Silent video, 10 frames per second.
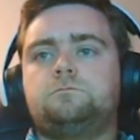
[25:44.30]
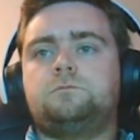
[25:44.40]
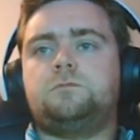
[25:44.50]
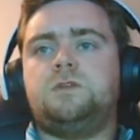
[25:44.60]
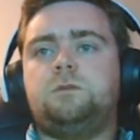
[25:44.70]

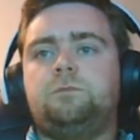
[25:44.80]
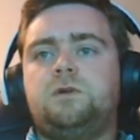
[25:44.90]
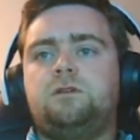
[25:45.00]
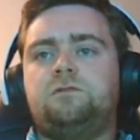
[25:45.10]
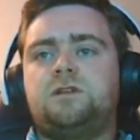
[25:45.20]
Hit it
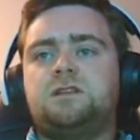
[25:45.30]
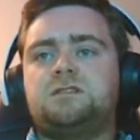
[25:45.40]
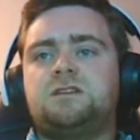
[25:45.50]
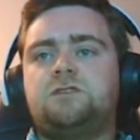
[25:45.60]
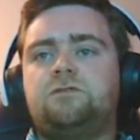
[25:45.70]
perfect. Is
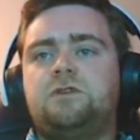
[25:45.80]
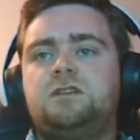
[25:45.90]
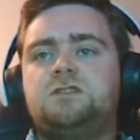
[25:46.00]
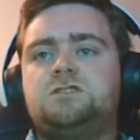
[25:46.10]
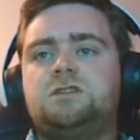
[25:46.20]
it going to
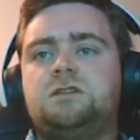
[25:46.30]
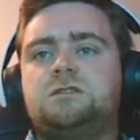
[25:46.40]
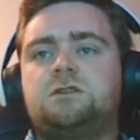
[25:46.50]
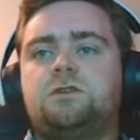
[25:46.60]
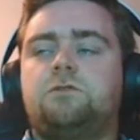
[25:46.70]
reach? It is
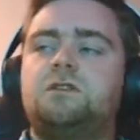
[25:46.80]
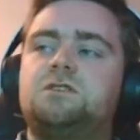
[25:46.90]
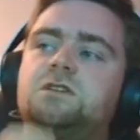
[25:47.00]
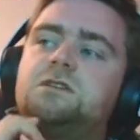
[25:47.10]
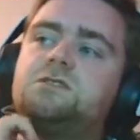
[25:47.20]
going to reach.
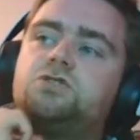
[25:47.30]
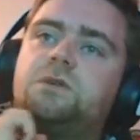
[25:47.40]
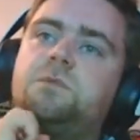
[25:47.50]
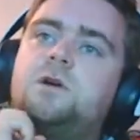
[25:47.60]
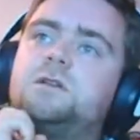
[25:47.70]
It is 3
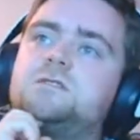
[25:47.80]
birdies in